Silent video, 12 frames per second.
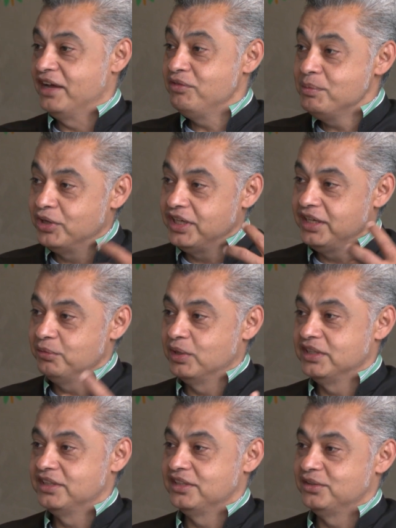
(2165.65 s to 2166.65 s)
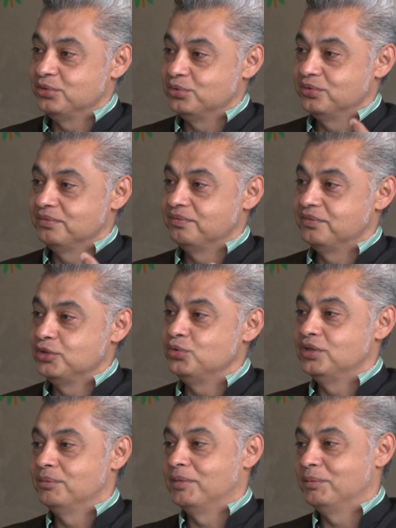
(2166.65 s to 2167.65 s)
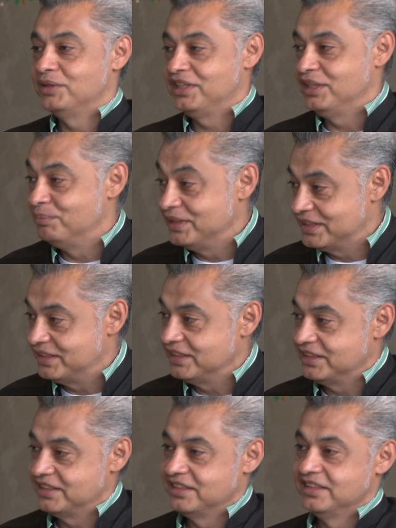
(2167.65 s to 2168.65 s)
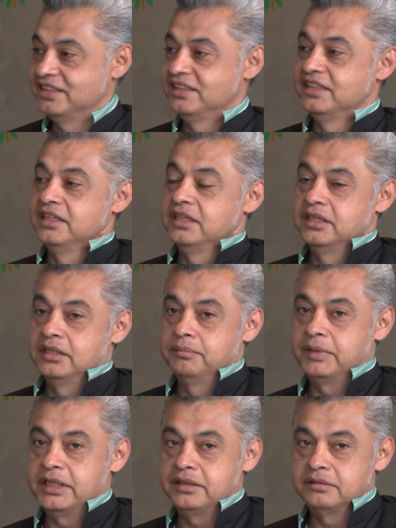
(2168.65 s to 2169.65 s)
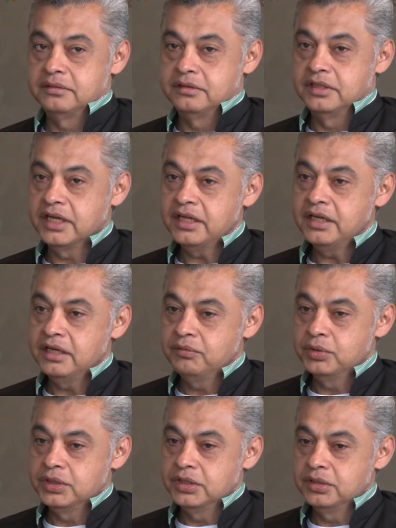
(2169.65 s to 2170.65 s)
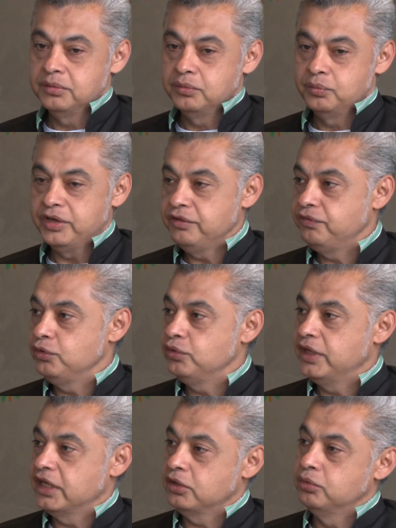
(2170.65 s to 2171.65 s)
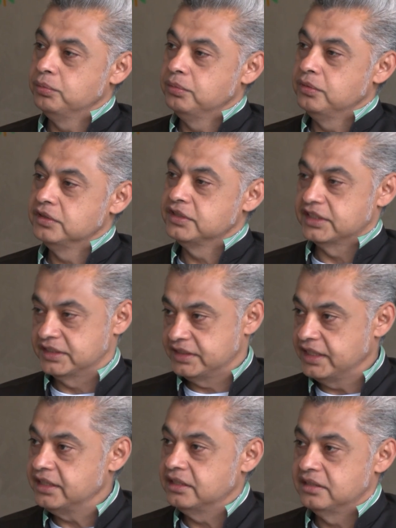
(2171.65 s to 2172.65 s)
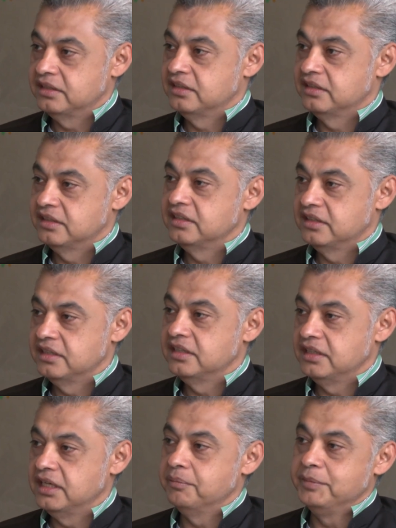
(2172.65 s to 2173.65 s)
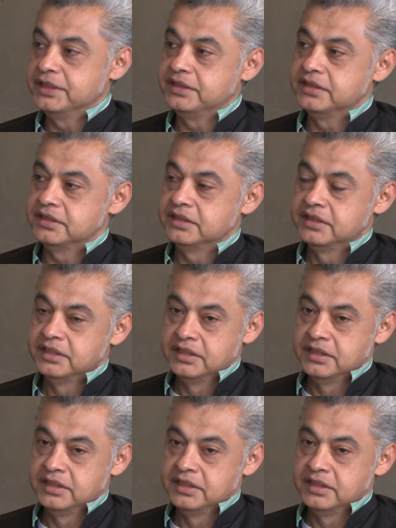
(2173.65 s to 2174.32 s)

Everybody wanted to do the bubble tea business. But again, there were very few that could sustain their business.